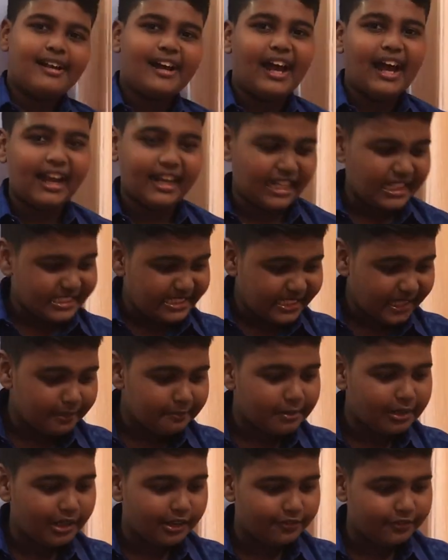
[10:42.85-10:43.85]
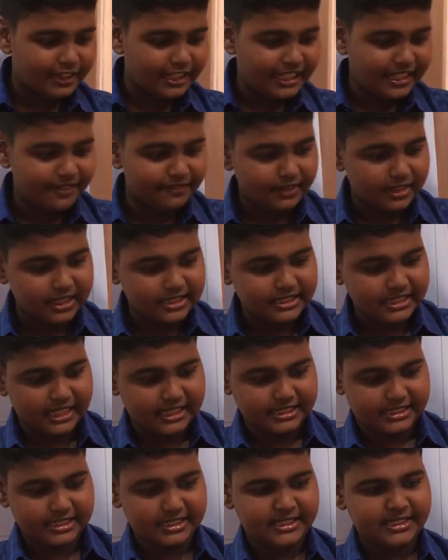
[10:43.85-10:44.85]
An example of a lever is a
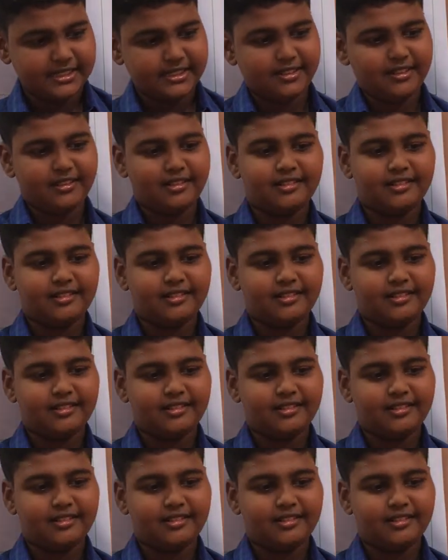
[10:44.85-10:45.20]
scissor.